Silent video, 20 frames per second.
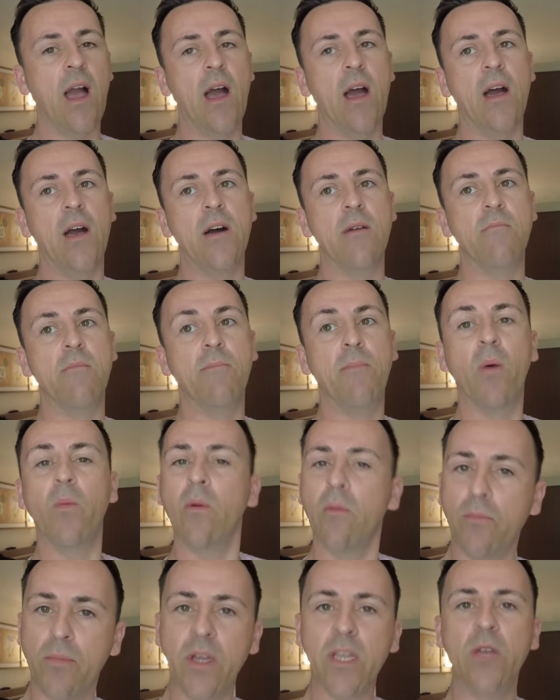Um, but
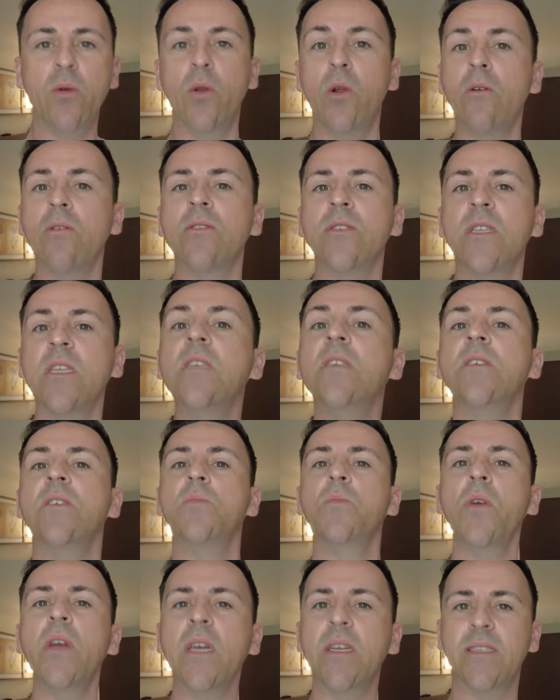we'll bring you along to Disney
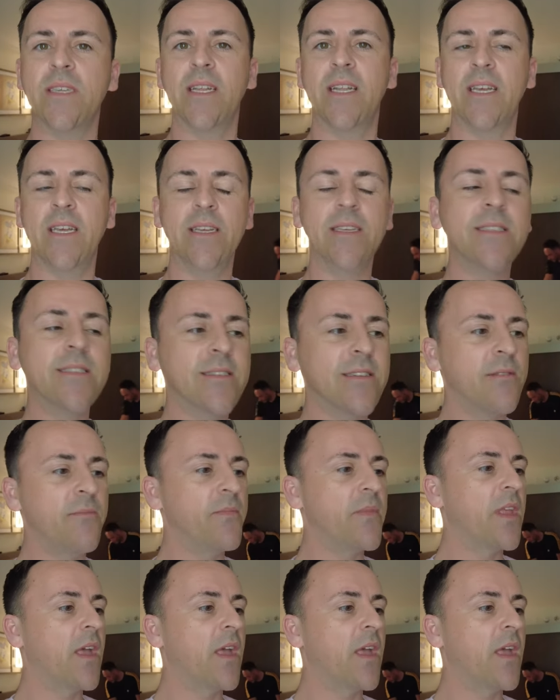Springs at least.